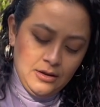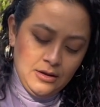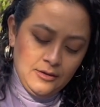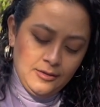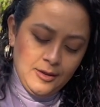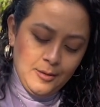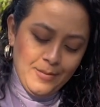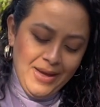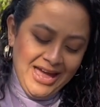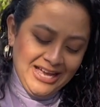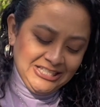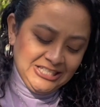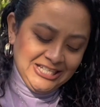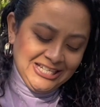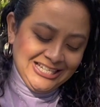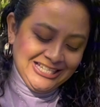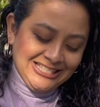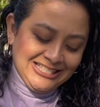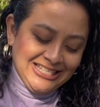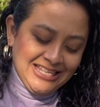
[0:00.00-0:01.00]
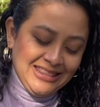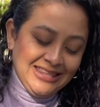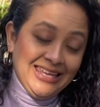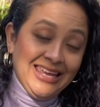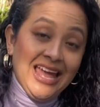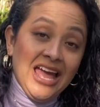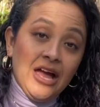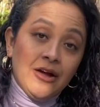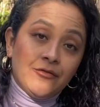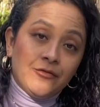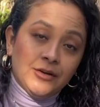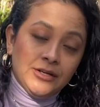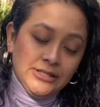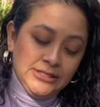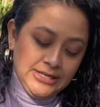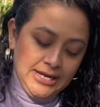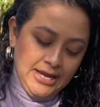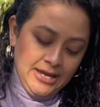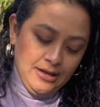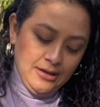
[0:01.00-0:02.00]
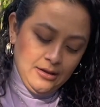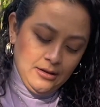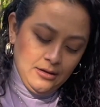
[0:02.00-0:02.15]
The magic is in the everyday,